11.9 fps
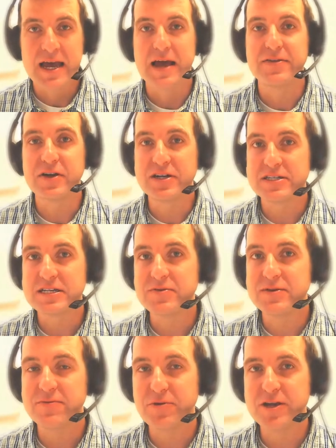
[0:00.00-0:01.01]
And the idea
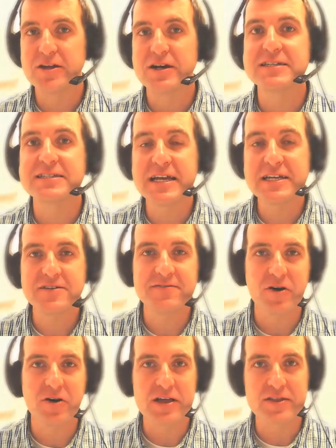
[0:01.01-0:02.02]
is if we can
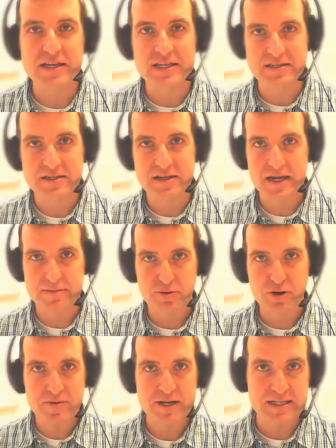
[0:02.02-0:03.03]
identify these uh,
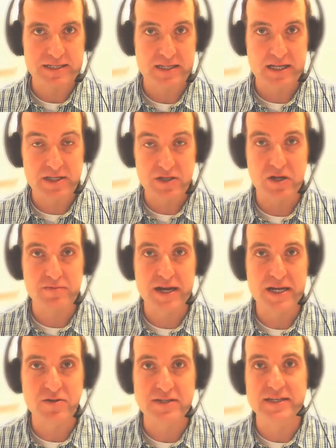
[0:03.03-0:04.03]
properties in, in certain
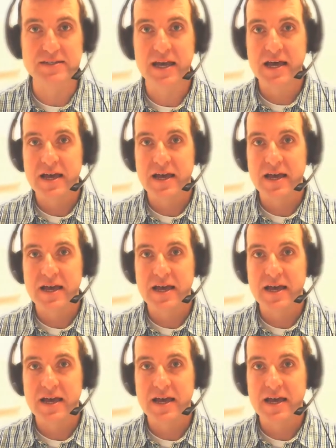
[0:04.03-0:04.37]
matrices,